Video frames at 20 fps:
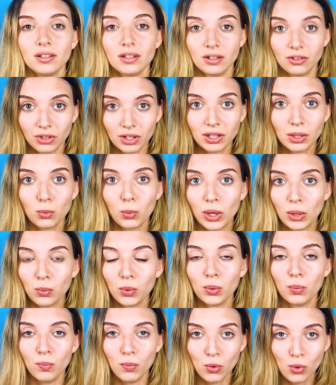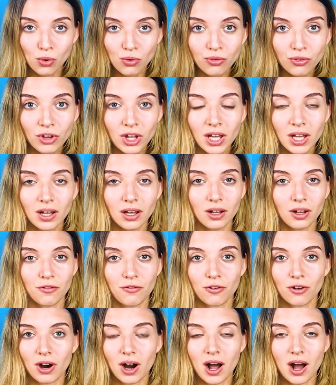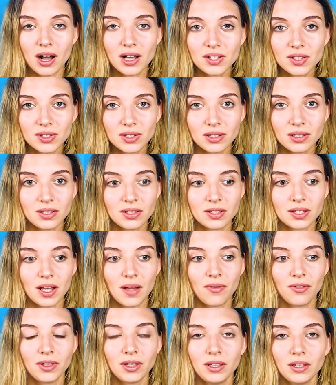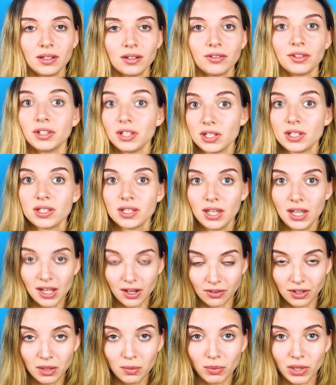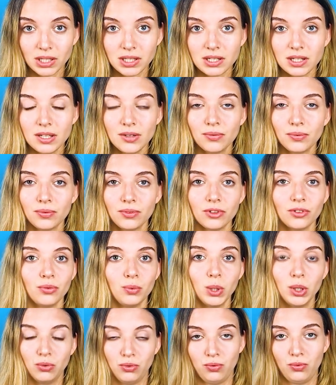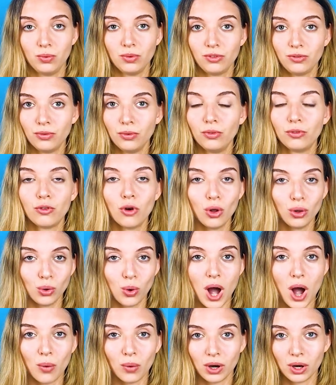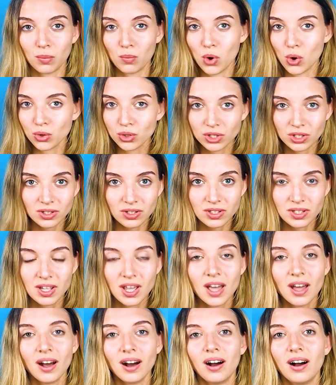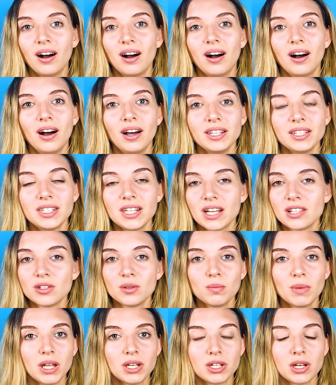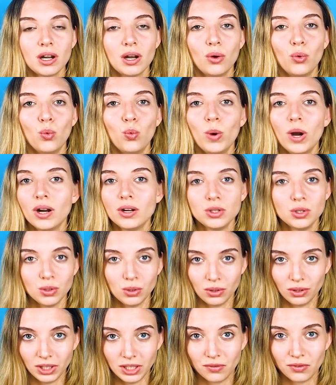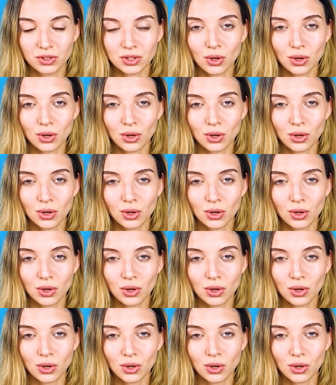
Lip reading: Really, when we move, for us it's something really scary, but if we follow our emotions, it doesn't matter where do you live.